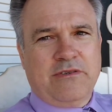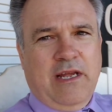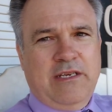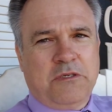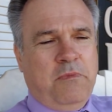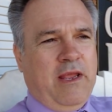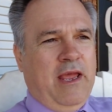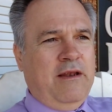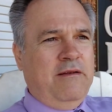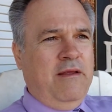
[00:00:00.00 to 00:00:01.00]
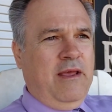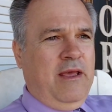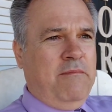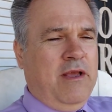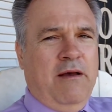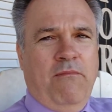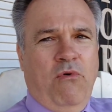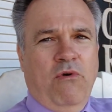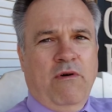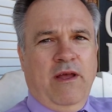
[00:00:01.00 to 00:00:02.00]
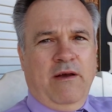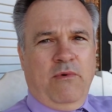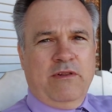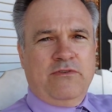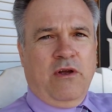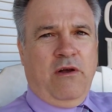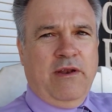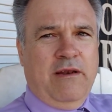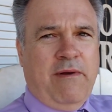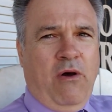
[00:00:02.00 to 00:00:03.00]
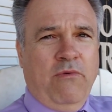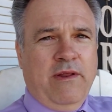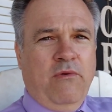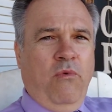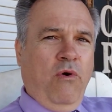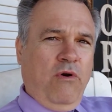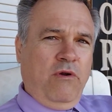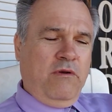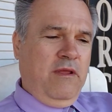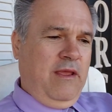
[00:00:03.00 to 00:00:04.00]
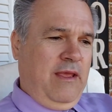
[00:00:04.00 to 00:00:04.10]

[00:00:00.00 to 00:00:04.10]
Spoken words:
I just become more withdrawn into my own little world,